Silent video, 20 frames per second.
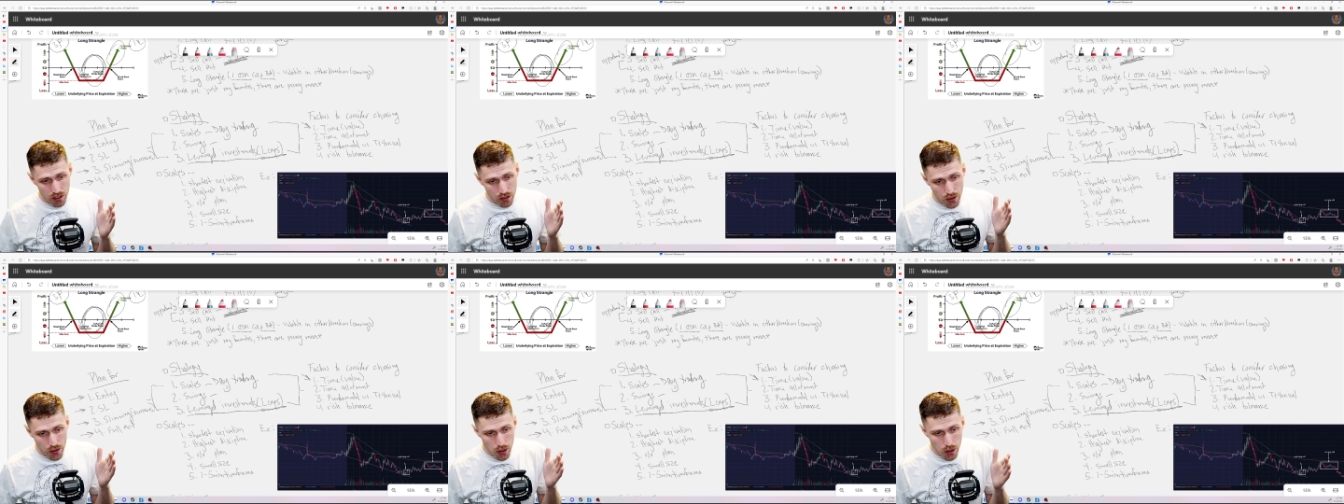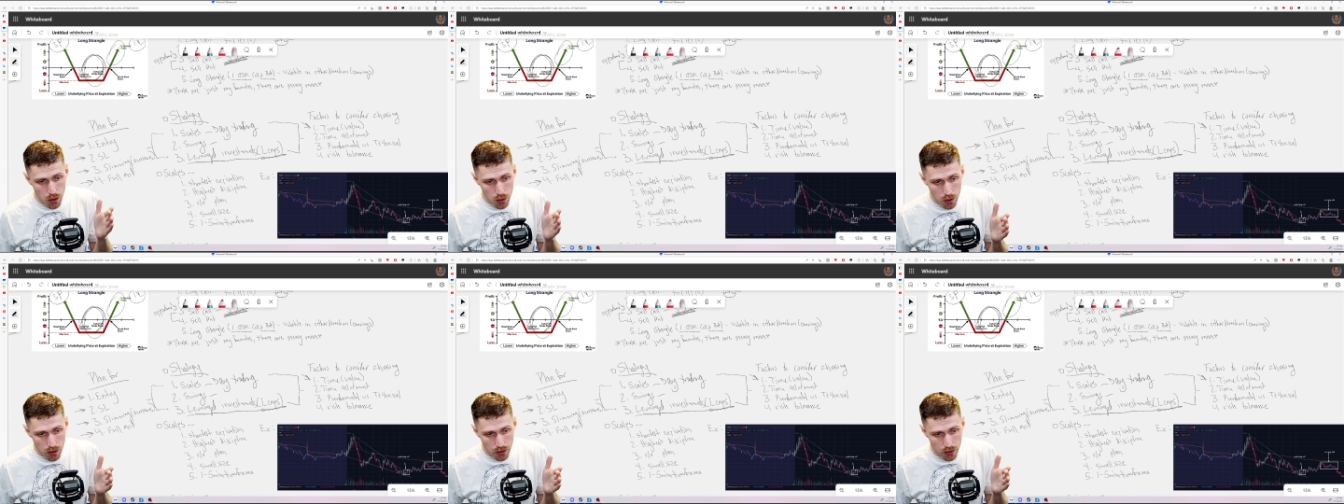do
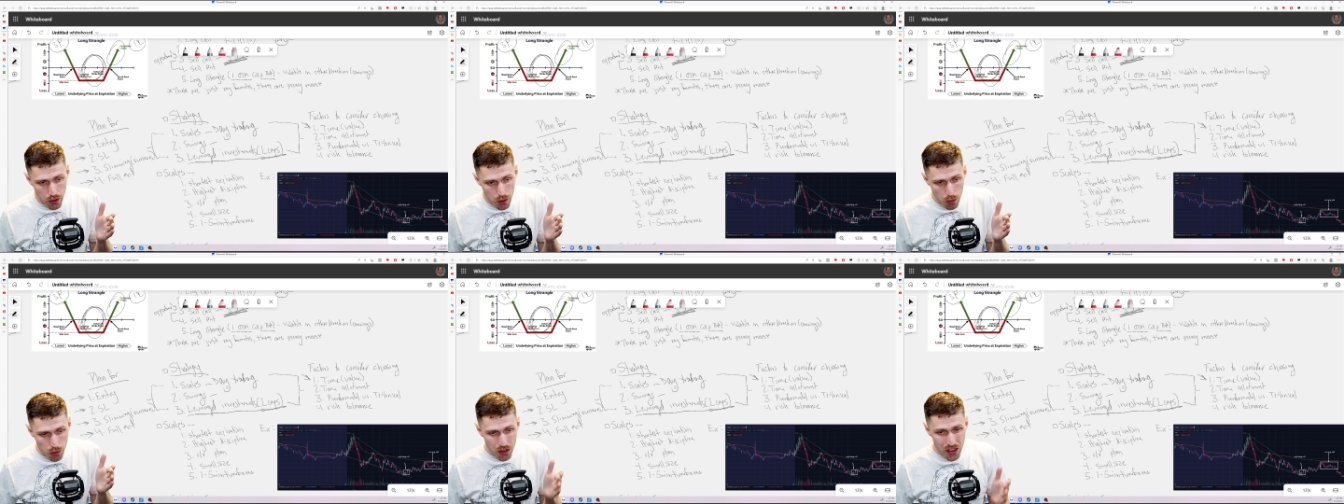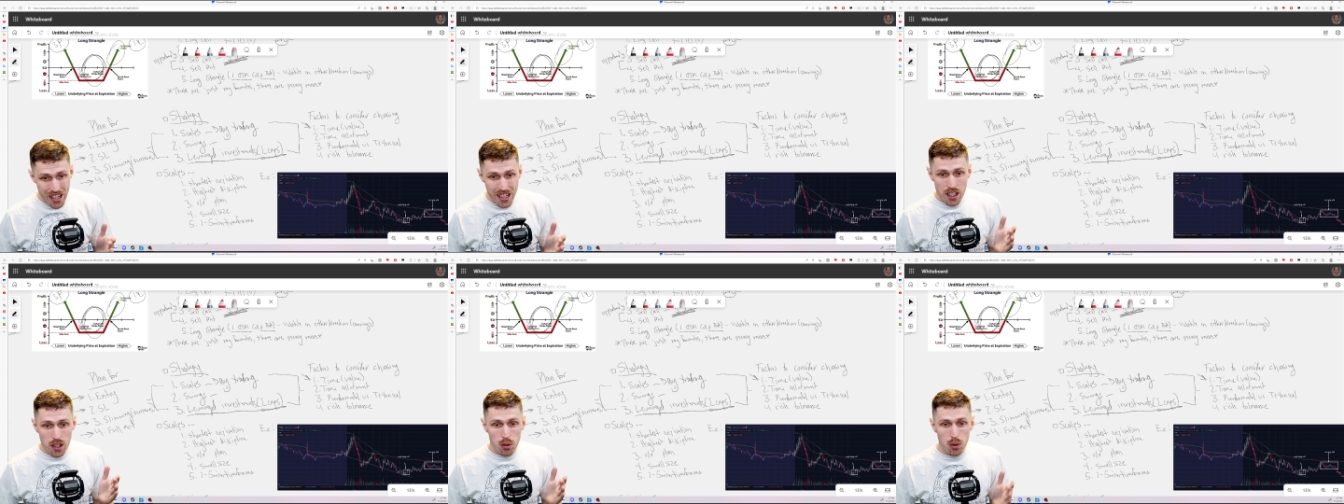you
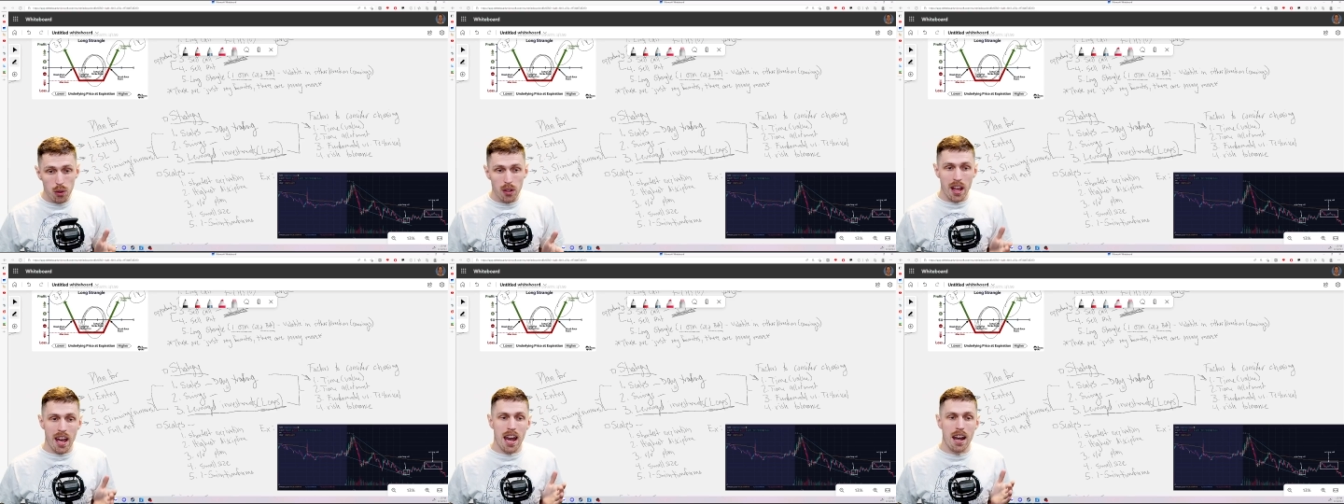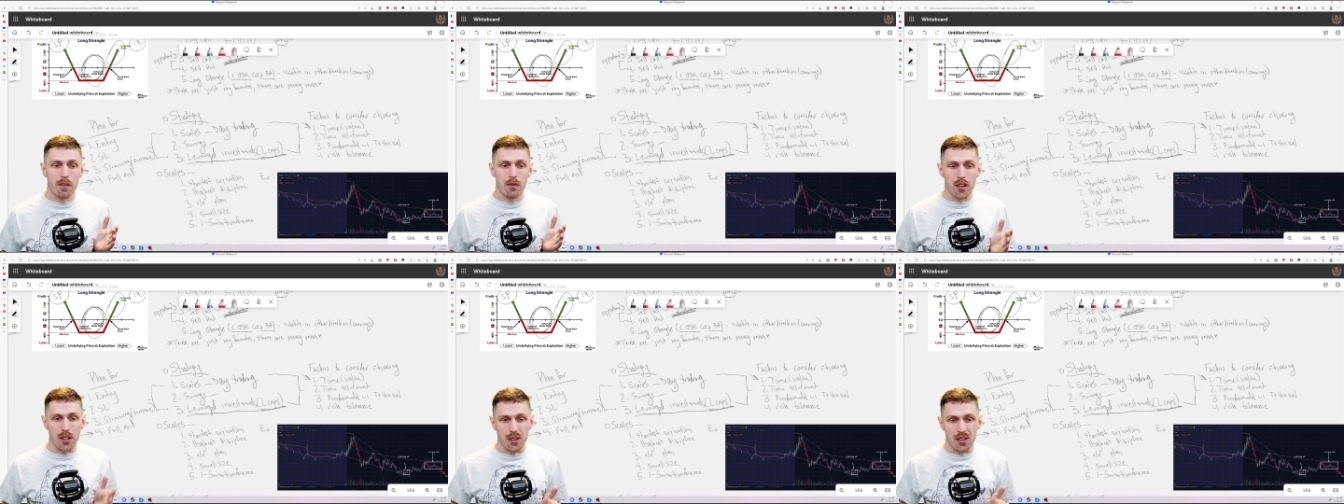think you will
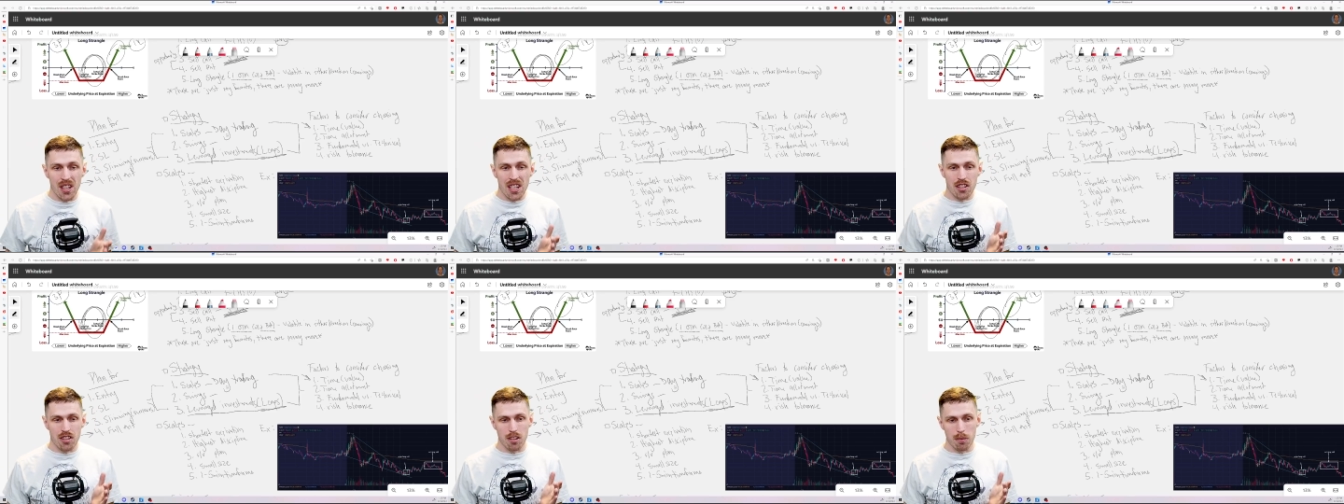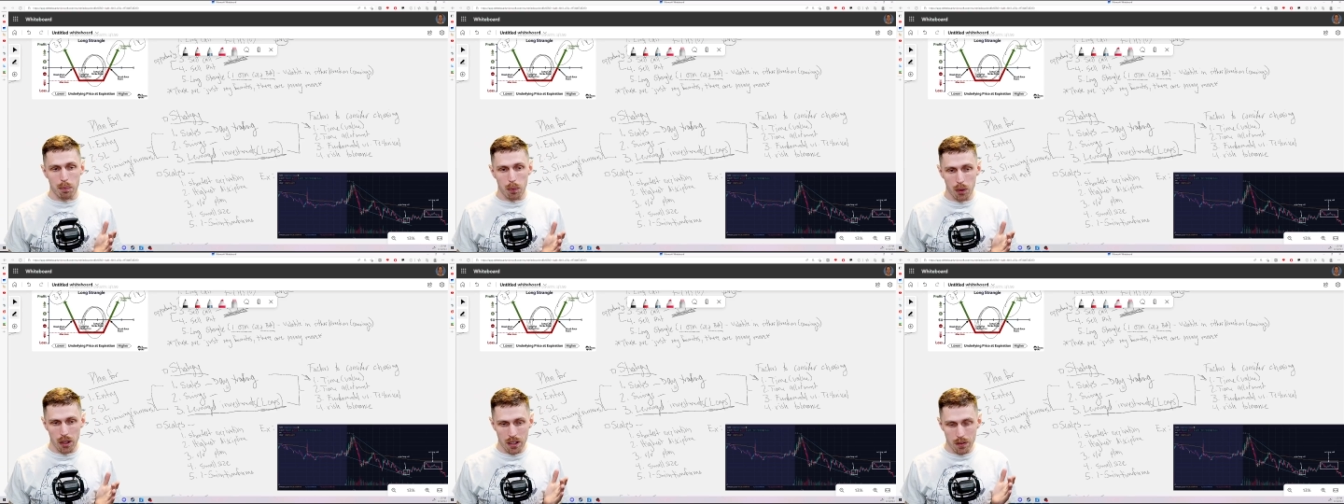have the
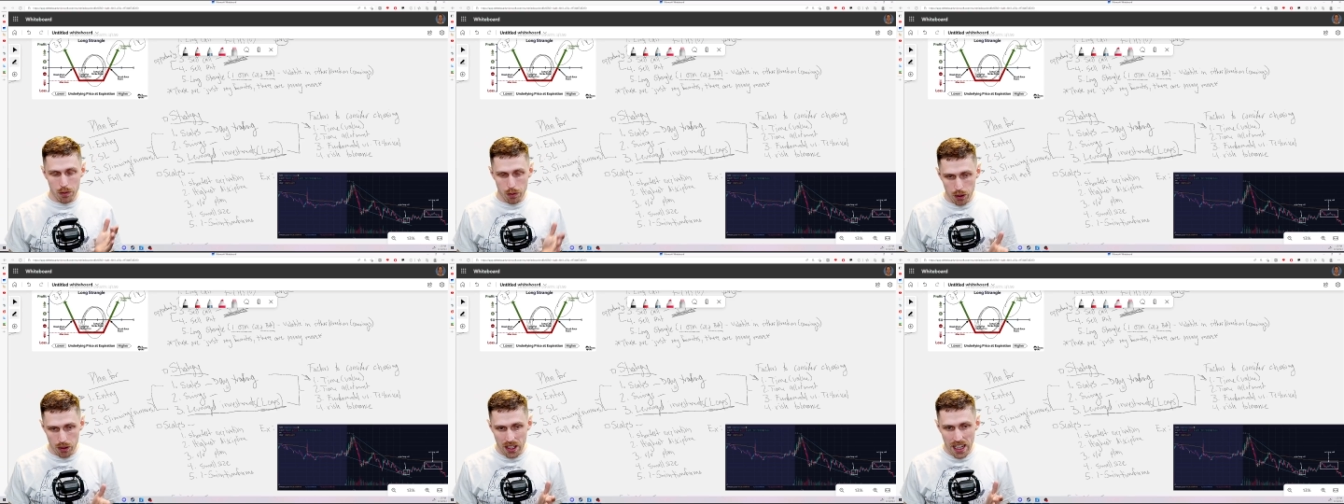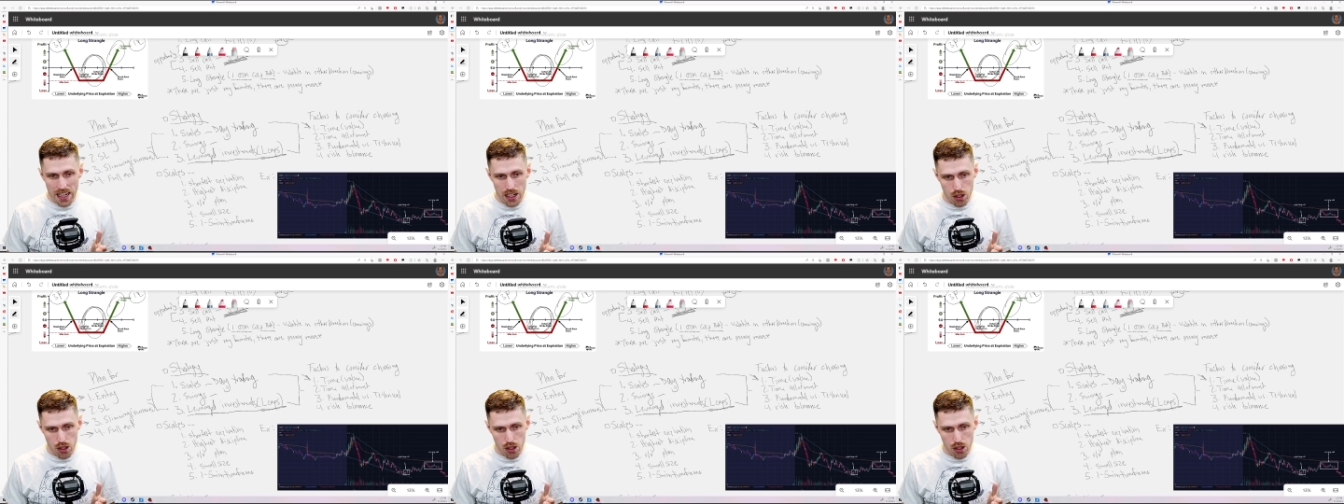discipline for day